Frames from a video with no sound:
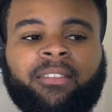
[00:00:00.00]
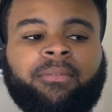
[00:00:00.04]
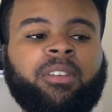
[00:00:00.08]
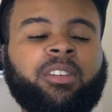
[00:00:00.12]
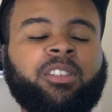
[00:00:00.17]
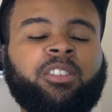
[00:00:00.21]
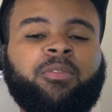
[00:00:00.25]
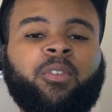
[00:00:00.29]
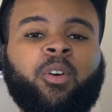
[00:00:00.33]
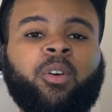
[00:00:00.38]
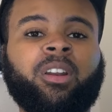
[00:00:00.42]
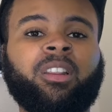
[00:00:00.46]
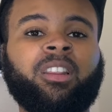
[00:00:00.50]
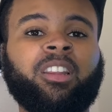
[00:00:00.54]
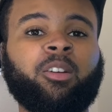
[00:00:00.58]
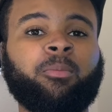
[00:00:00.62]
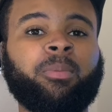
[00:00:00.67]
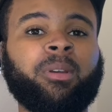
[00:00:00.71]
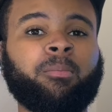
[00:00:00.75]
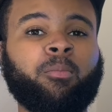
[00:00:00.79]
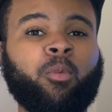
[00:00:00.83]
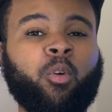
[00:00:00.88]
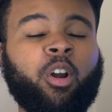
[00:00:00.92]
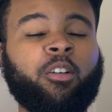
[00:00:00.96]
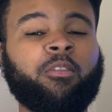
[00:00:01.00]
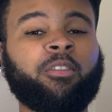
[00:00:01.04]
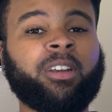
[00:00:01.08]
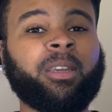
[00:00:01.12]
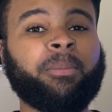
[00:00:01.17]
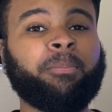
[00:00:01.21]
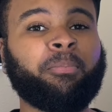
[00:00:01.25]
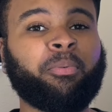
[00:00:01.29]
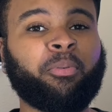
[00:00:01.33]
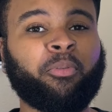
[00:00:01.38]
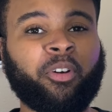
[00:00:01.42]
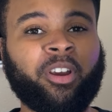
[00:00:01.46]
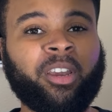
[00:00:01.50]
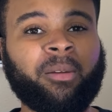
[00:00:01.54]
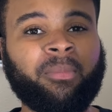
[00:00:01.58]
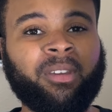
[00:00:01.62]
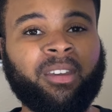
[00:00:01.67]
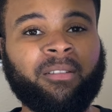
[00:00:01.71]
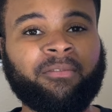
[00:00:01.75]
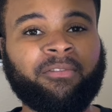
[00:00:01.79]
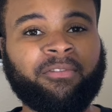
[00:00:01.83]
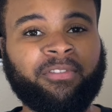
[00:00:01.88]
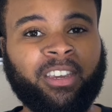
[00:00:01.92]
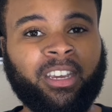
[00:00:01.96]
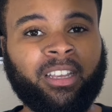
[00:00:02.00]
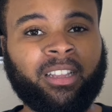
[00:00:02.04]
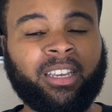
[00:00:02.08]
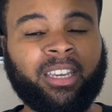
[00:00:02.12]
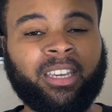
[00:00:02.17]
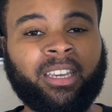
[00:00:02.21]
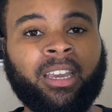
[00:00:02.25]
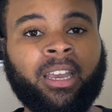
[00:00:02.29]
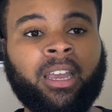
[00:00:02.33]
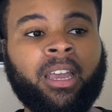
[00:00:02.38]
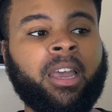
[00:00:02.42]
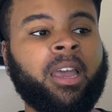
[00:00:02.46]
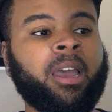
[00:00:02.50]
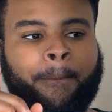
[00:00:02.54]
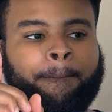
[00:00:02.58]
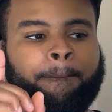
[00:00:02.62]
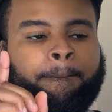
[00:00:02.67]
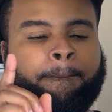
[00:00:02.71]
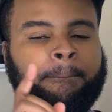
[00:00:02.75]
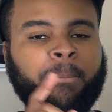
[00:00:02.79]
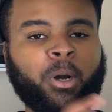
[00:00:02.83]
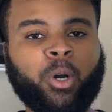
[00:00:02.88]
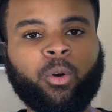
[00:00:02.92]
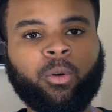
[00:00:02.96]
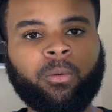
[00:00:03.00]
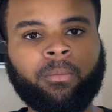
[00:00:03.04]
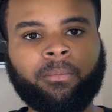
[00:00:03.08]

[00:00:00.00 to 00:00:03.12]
this phone a little bit more of a premium feeling. Boom,